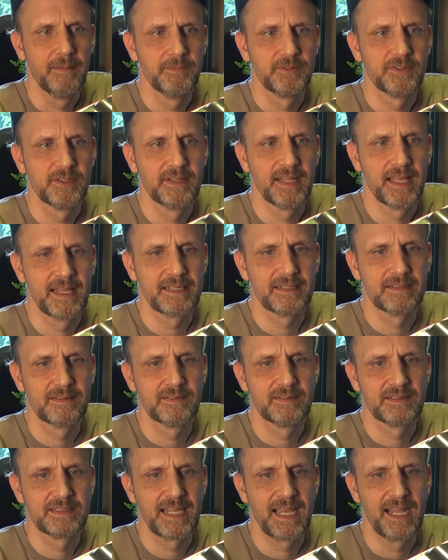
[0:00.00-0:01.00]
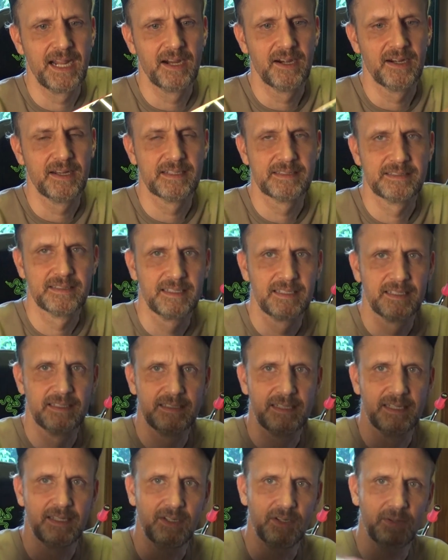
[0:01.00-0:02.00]
so that tear doesn't
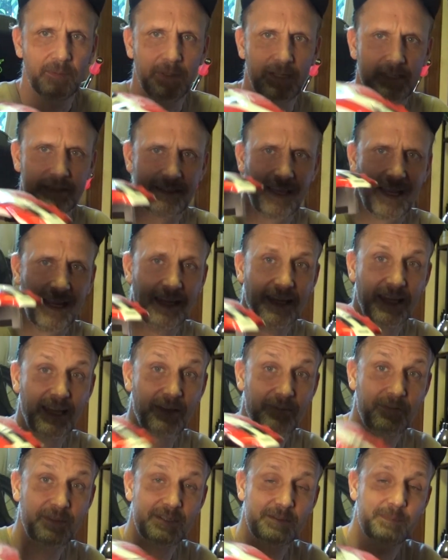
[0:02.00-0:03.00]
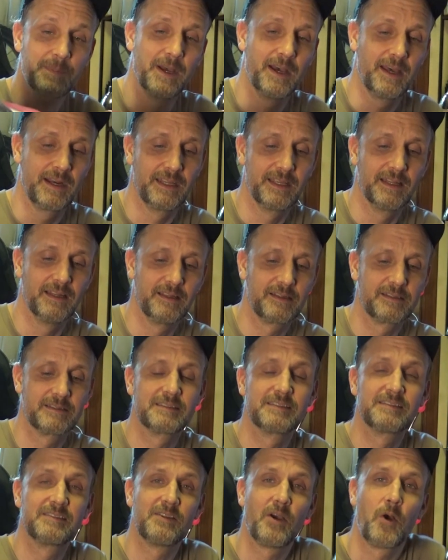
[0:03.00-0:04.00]
continue, because I love this body. It looks
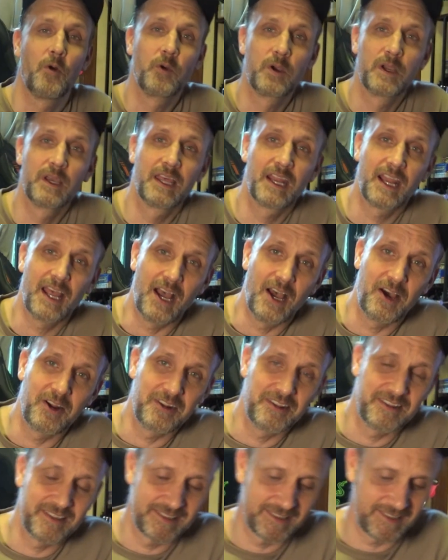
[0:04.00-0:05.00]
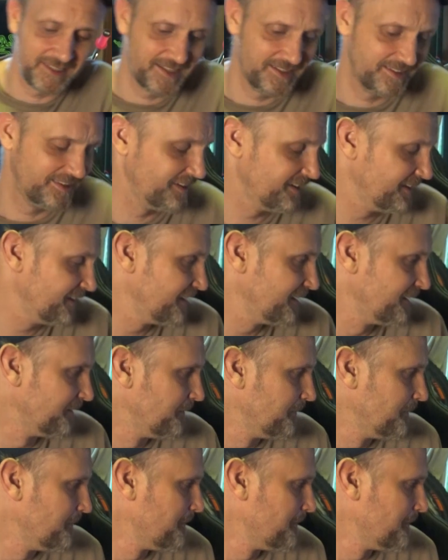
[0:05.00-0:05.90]
so good out in the sun today.